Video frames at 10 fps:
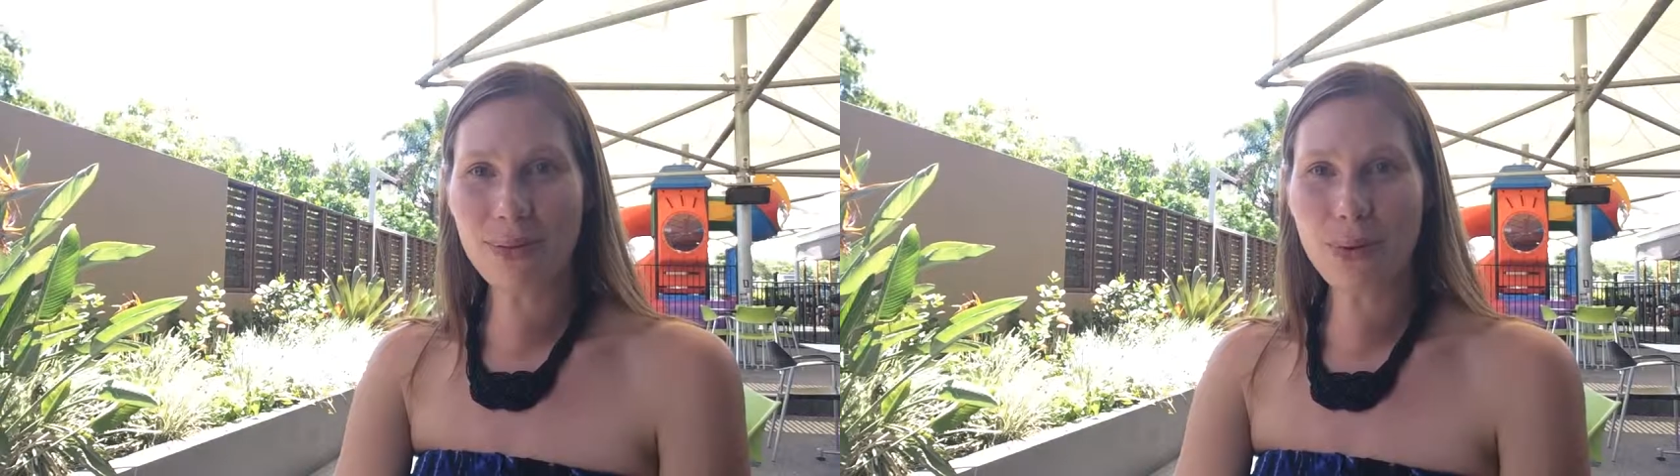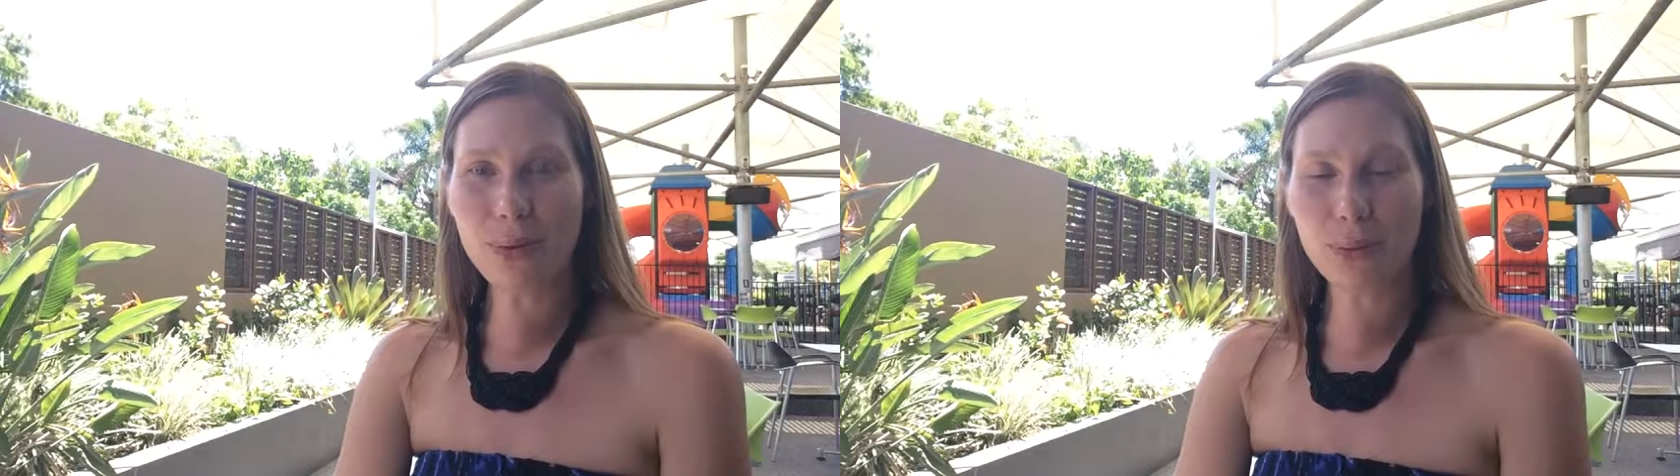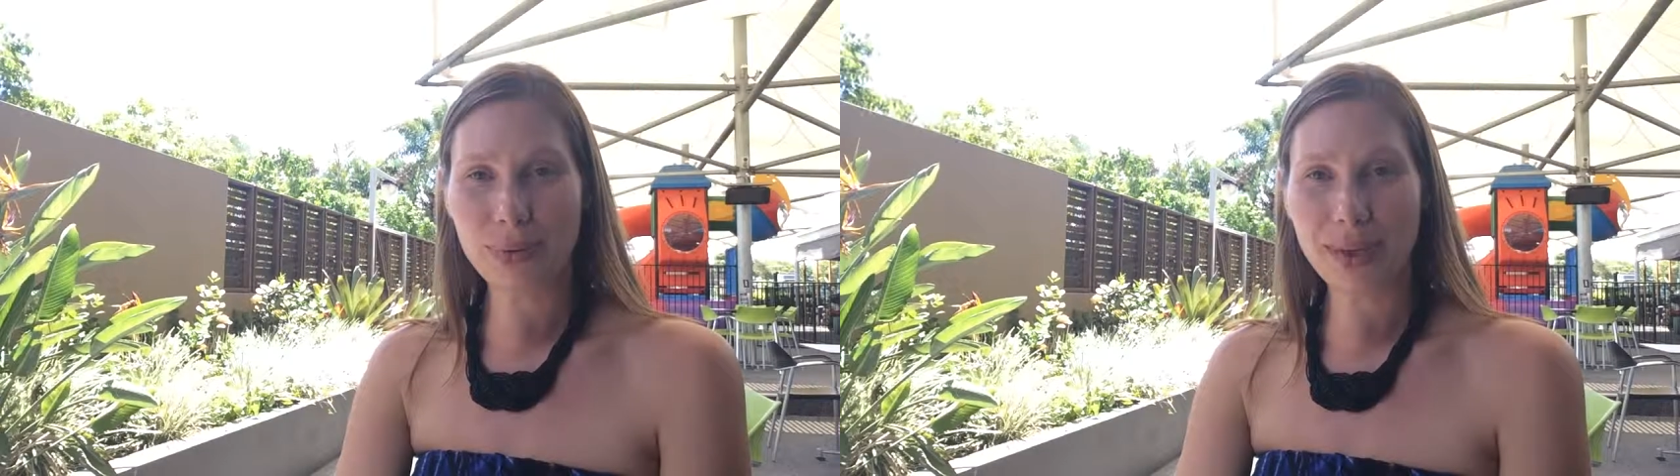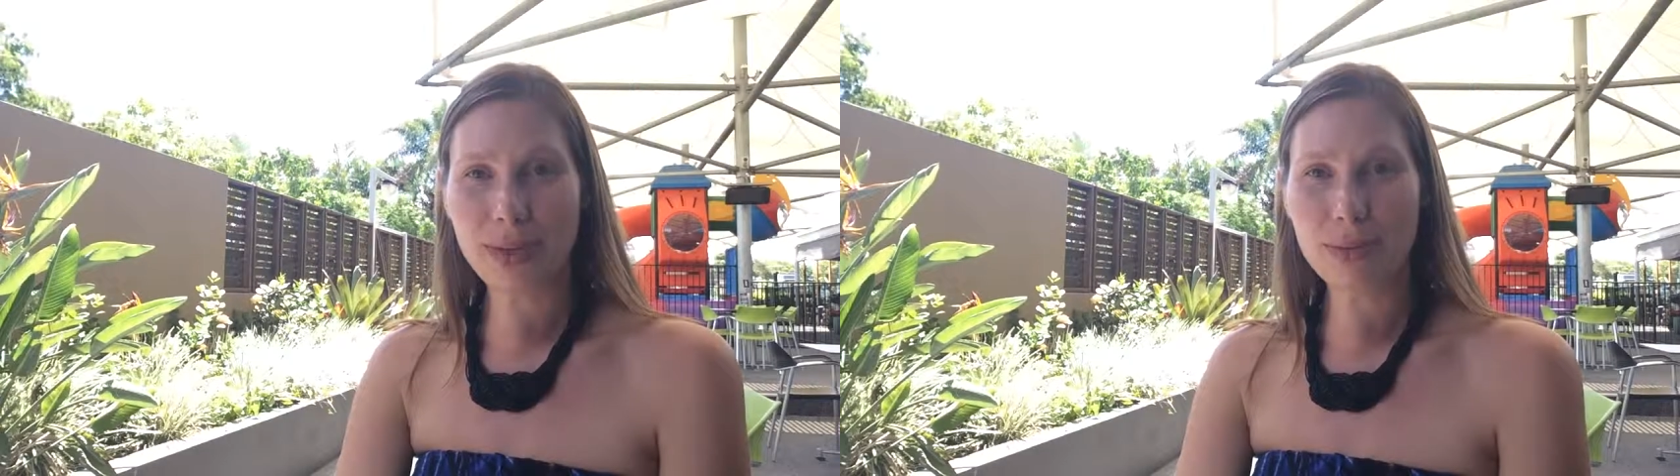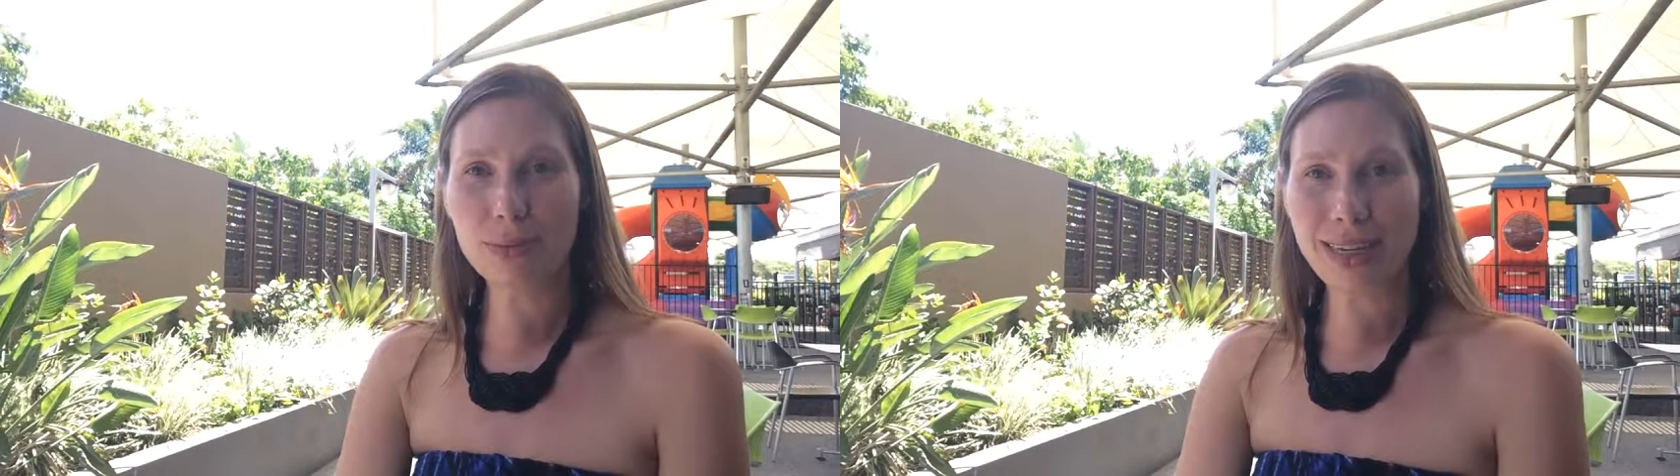for
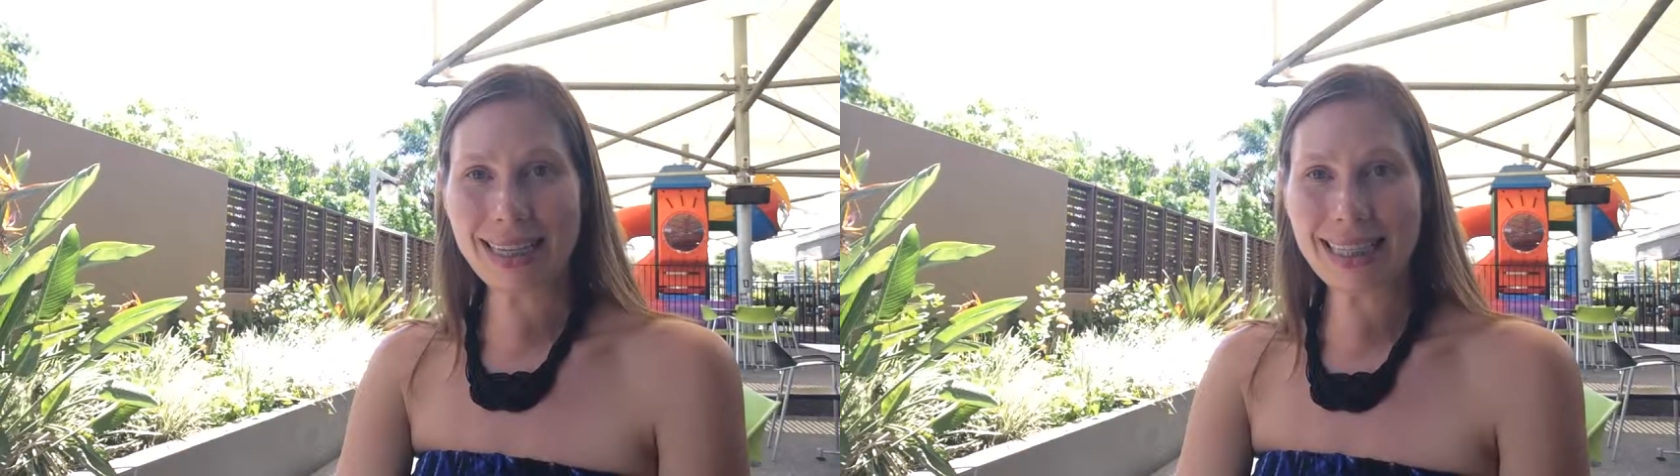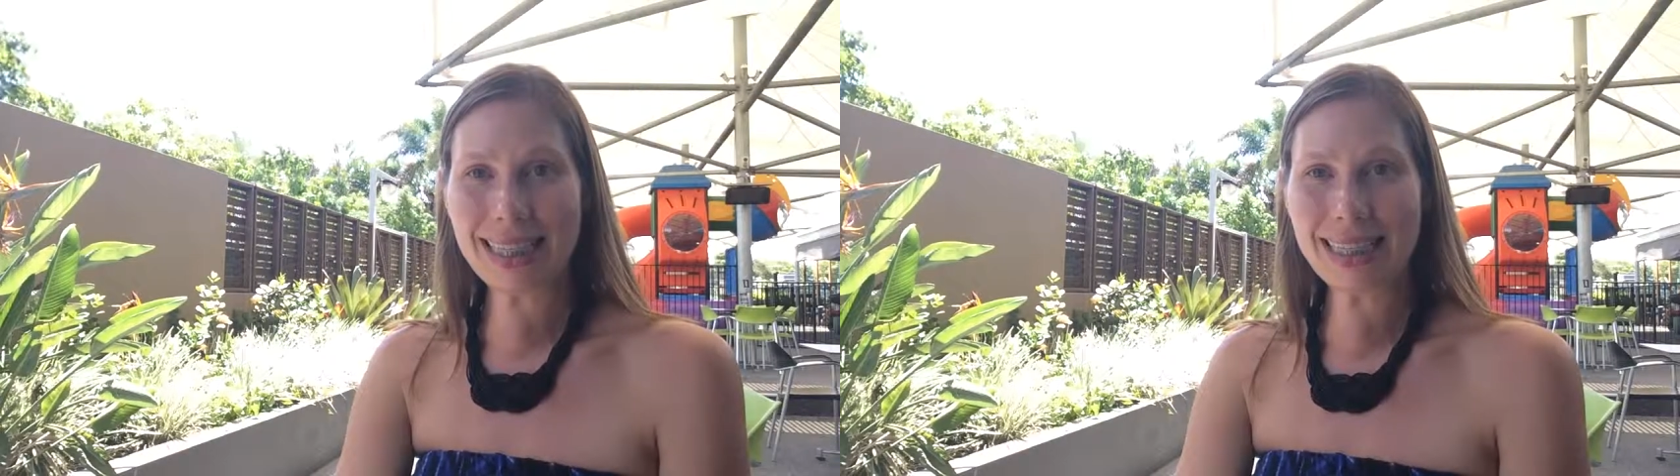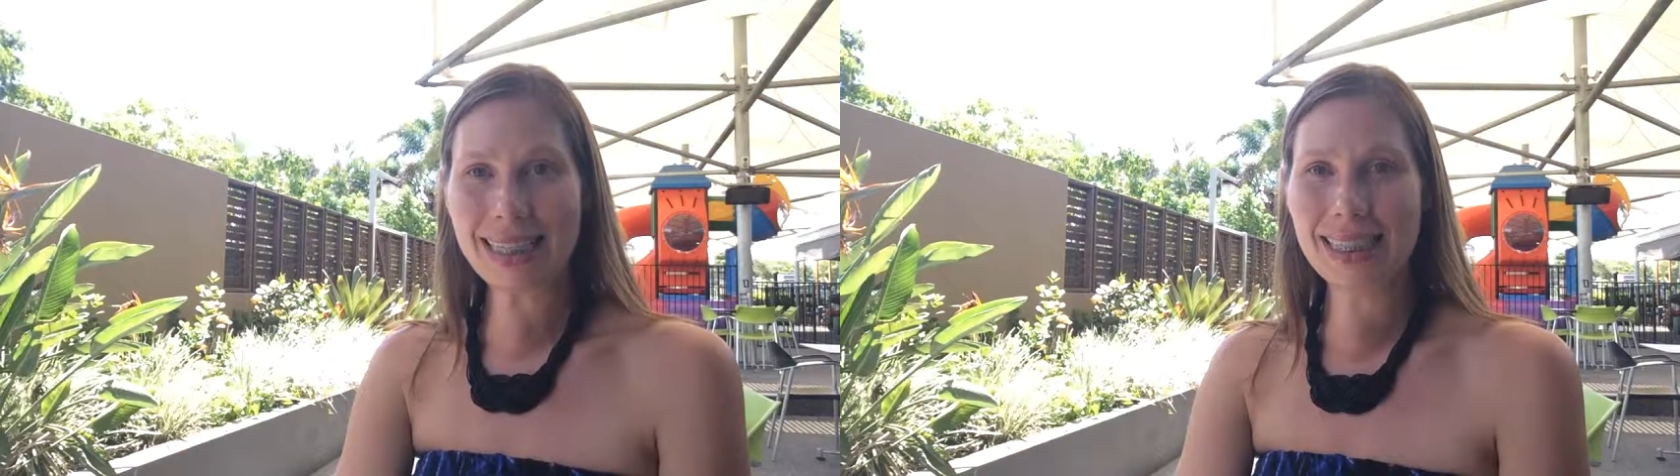real reasons,